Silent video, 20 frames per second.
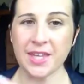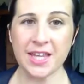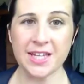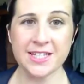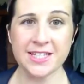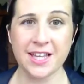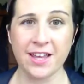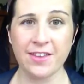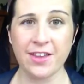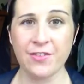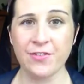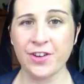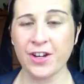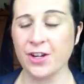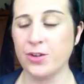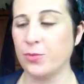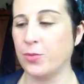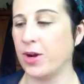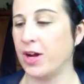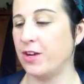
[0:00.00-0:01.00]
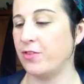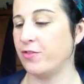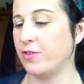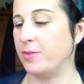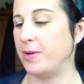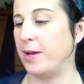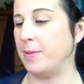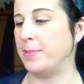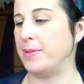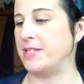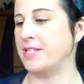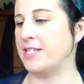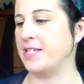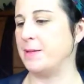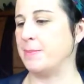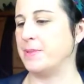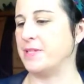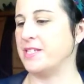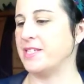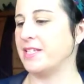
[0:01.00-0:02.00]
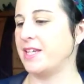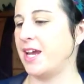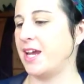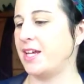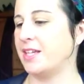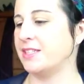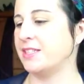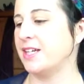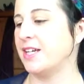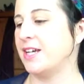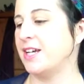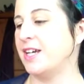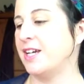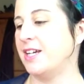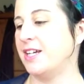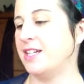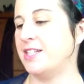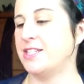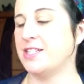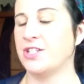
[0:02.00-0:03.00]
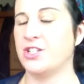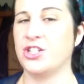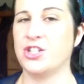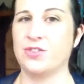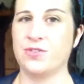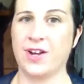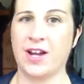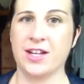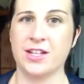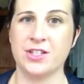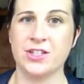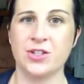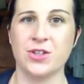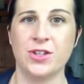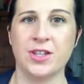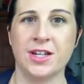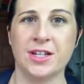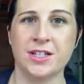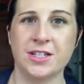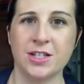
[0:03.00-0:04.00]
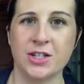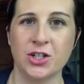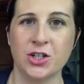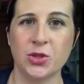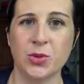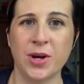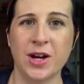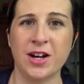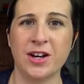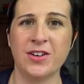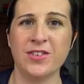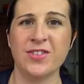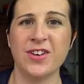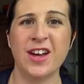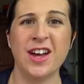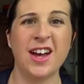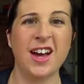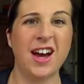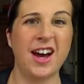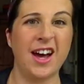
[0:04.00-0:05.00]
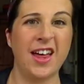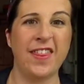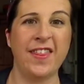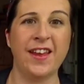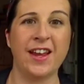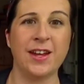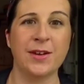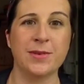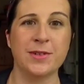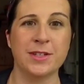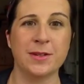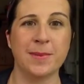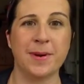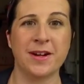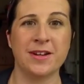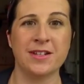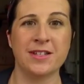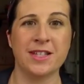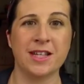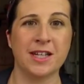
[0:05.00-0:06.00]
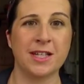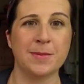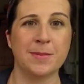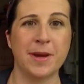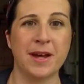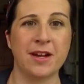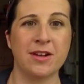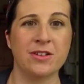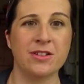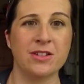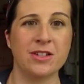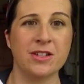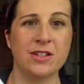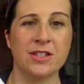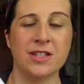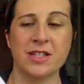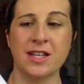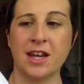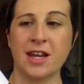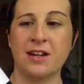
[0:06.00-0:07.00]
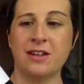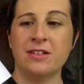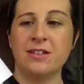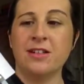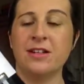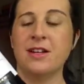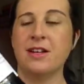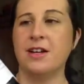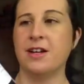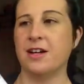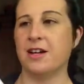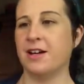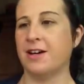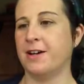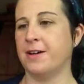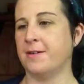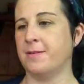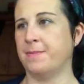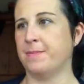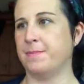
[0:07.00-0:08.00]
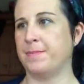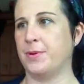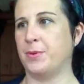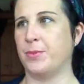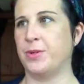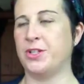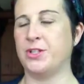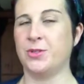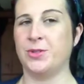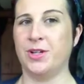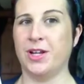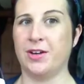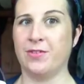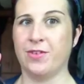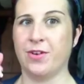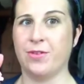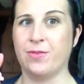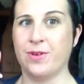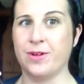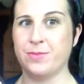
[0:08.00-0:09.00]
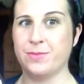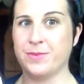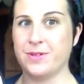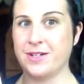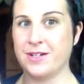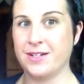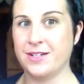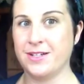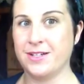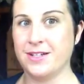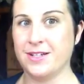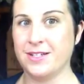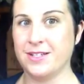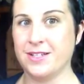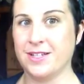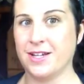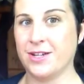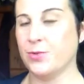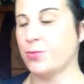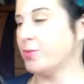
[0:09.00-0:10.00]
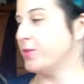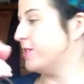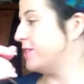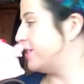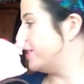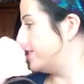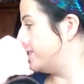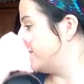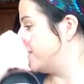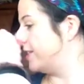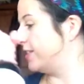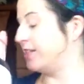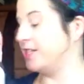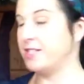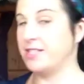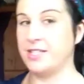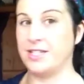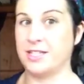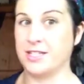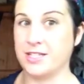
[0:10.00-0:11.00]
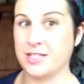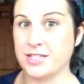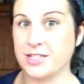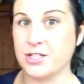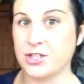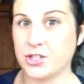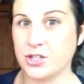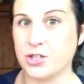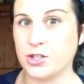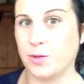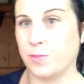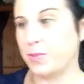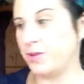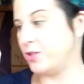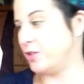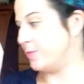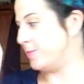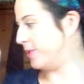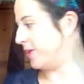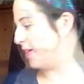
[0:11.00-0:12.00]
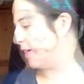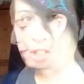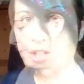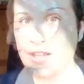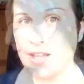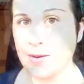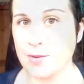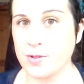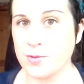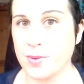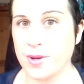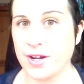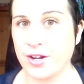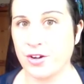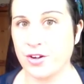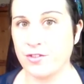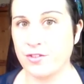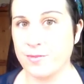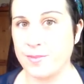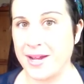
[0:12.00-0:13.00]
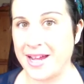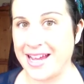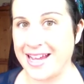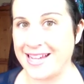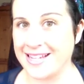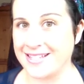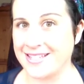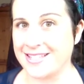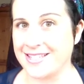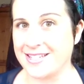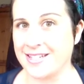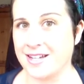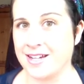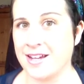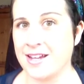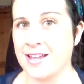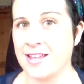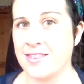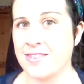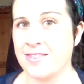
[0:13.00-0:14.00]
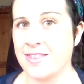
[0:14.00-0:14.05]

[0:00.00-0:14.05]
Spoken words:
South African wine from Leopard's Leap Estate. It's a Shiraz 2012. I think it was about £6 on sale. But we do love our red wine and this is super duper yummy. So that was what I got from Asda.